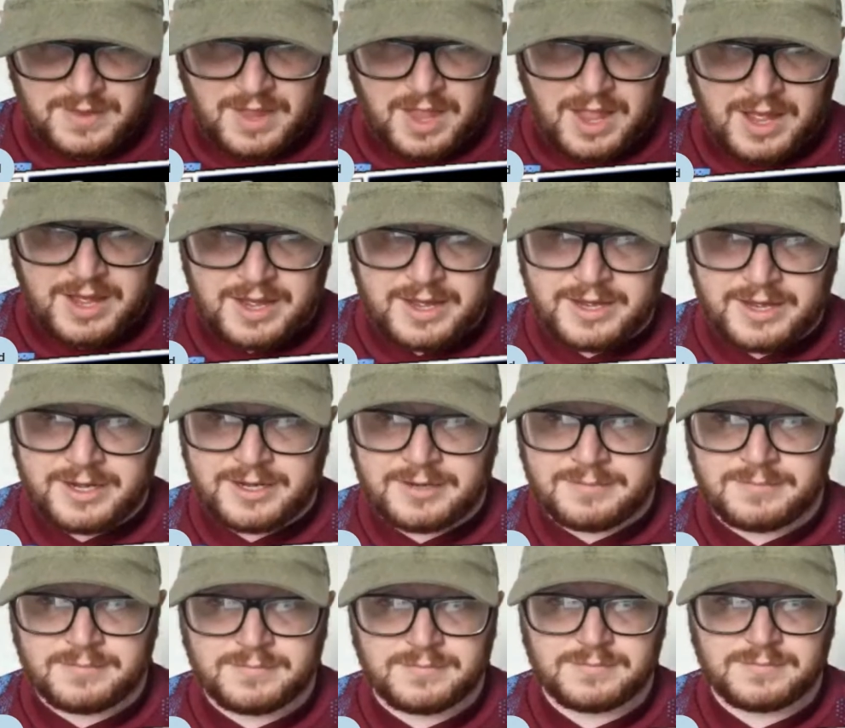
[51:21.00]

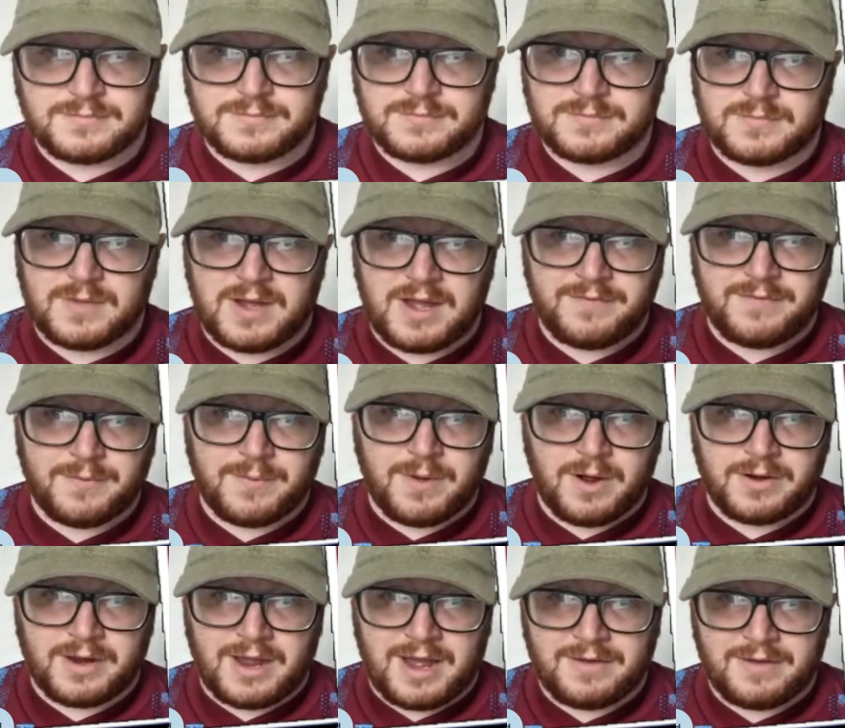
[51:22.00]

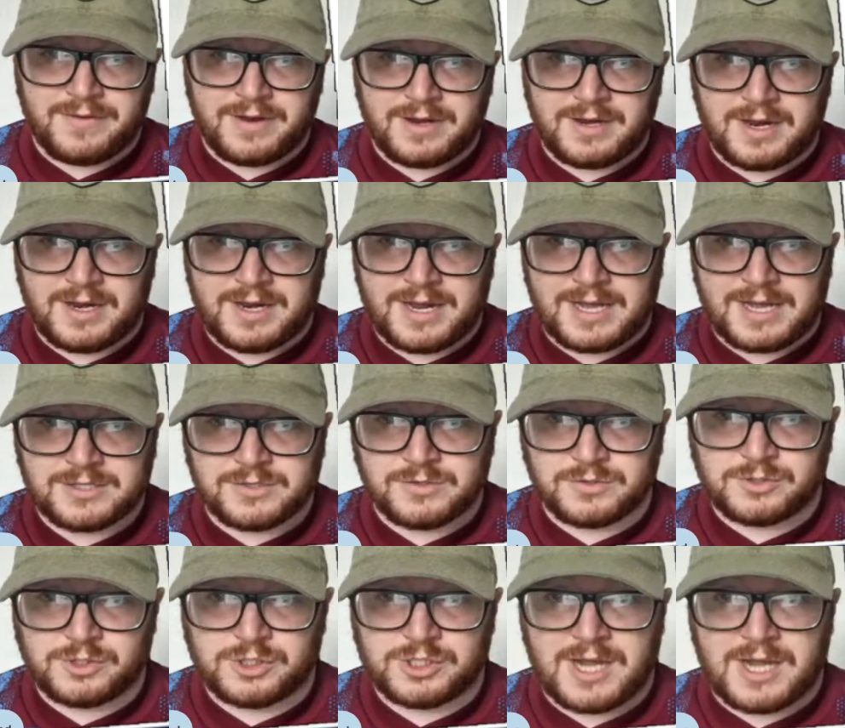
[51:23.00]
Everyone having a nice
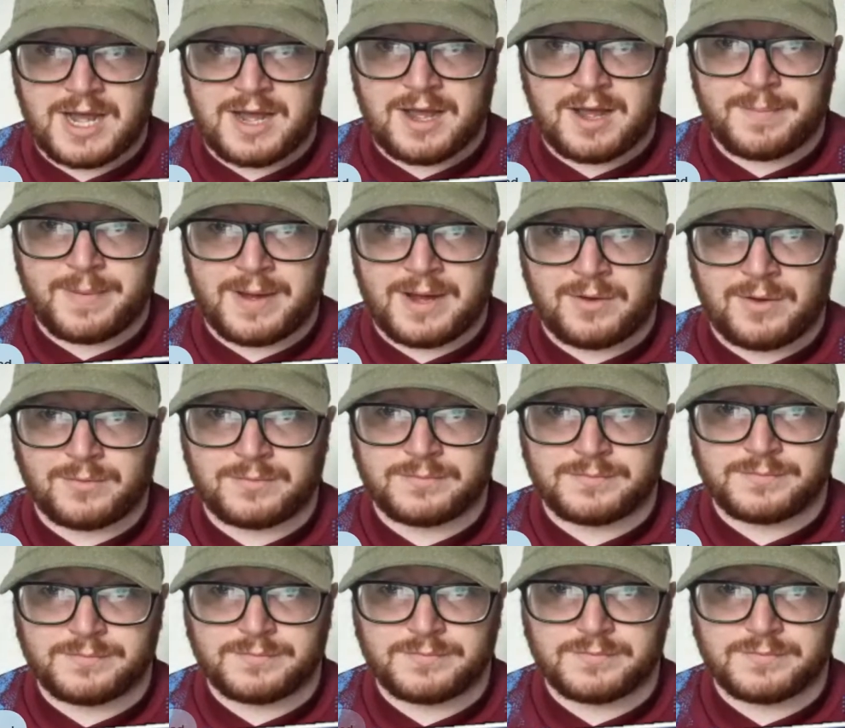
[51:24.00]
good chat about
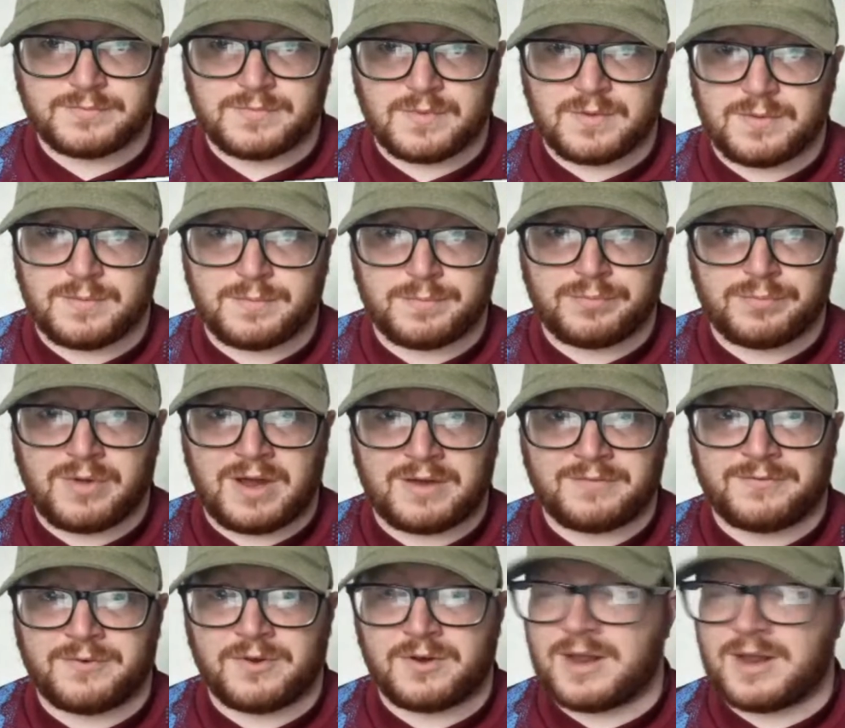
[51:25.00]

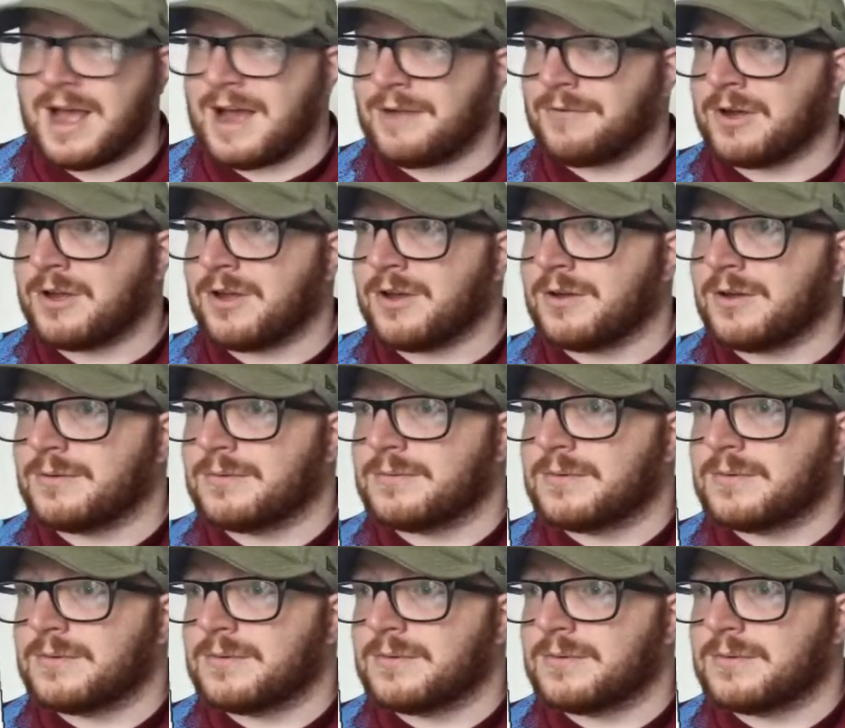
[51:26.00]
Bradford, Harrogate,